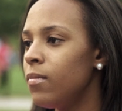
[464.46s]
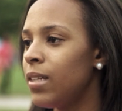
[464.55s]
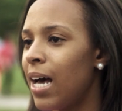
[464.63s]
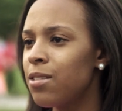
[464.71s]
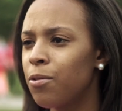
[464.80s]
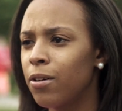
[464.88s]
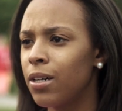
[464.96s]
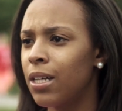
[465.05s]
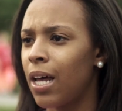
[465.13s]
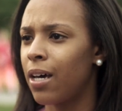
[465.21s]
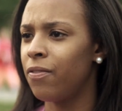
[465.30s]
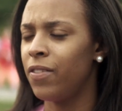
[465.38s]
that's what Greek
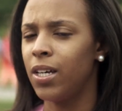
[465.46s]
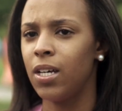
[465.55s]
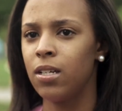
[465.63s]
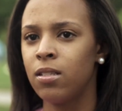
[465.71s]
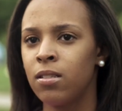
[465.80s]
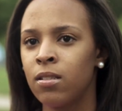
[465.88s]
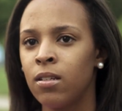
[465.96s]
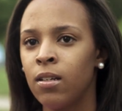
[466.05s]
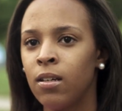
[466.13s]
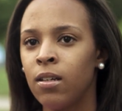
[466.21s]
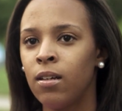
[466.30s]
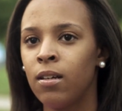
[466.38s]
life is.
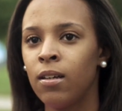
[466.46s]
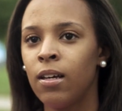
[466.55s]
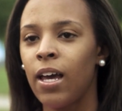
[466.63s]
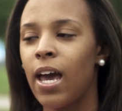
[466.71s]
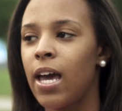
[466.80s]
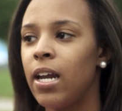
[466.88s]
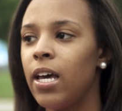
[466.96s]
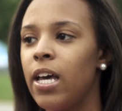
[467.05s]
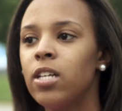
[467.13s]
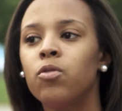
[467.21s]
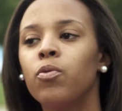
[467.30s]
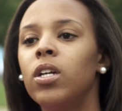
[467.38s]
And
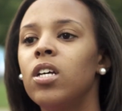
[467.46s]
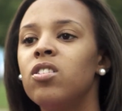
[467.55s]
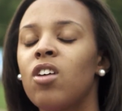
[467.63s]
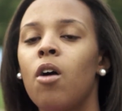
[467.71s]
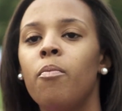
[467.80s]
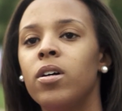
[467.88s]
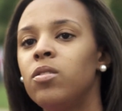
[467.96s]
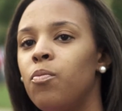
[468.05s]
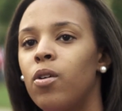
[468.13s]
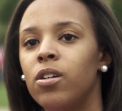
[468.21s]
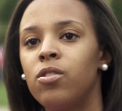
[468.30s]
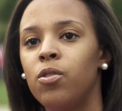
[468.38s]
it's really so much
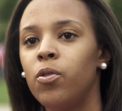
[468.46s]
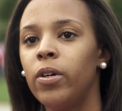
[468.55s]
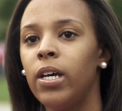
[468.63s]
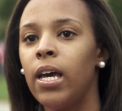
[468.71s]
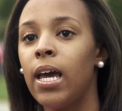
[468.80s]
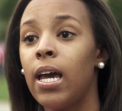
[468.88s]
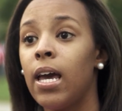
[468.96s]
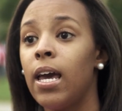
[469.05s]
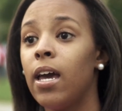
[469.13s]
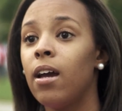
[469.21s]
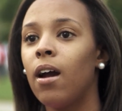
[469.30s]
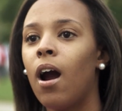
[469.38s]
more to it.
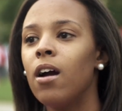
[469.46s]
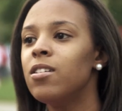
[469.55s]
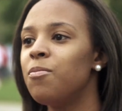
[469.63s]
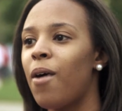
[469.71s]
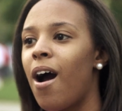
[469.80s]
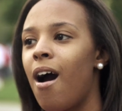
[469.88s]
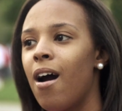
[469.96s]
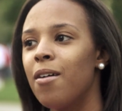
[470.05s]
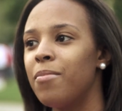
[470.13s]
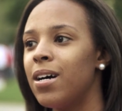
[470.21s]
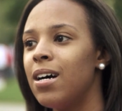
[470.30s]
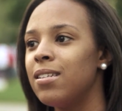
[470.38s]
And it hurts my
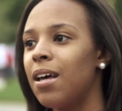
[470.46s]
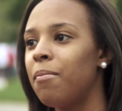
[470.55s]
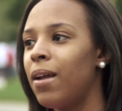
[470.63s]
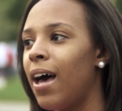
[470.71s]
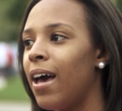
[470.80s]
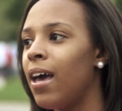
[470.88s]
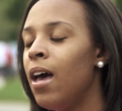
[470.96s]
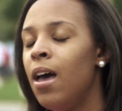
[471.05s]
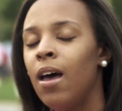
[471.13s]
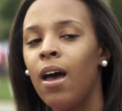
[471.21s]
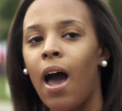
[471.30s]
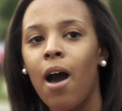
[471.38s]
heart, because I'm like,
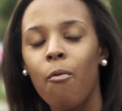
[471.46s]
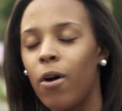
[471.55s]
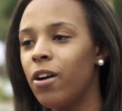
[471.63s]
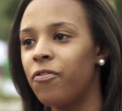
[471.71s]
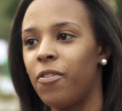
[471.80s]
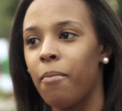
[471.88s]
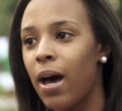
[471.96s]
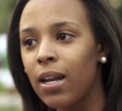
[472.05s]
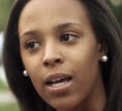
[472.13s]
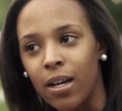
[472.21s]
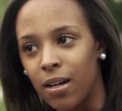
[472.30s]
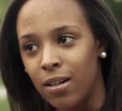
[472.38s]
I work for my
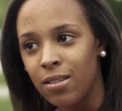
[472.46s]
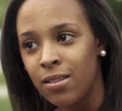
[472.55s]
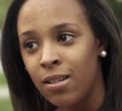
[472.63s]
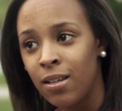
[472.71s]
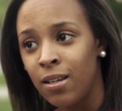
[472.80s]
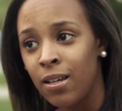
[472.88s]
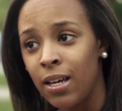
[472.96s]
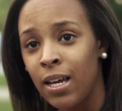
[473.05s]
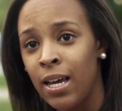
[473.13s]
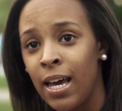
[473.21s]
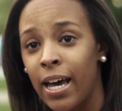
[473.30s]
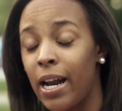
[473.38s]
letters. Right.
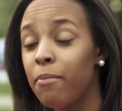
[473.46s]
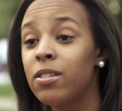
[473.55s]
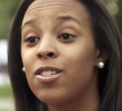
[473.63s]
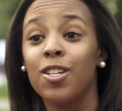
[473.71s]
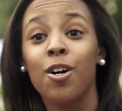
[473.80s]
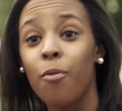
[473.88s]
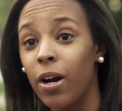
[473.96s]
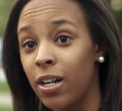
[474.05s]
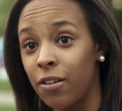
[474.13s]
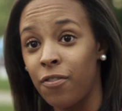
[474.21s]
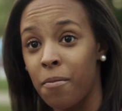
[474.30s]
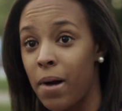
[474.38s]
And I'm still
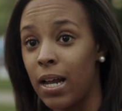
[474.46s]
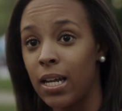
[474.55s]
working for my